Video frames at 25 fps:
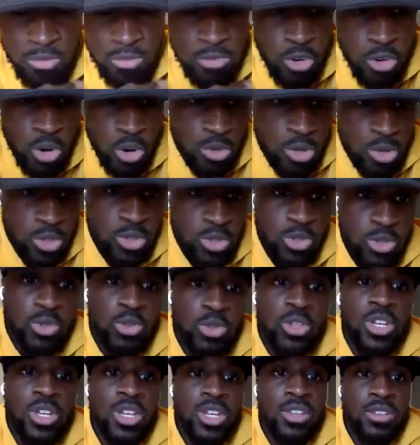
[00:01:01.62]
formal
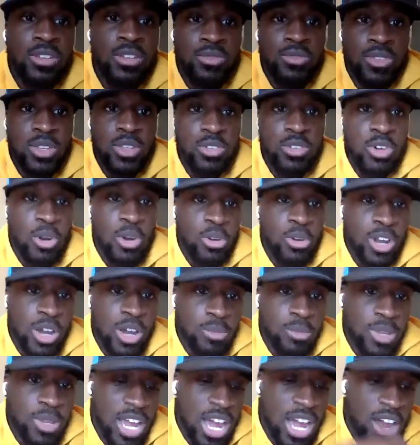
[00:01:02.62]
schooling growing
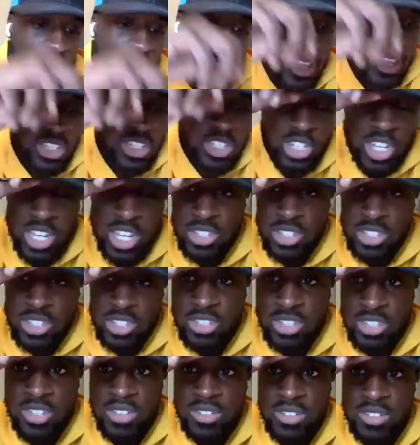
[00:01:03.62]
up, and how have they
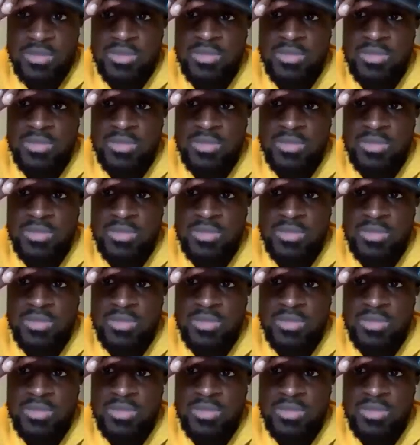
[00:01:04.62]
changed?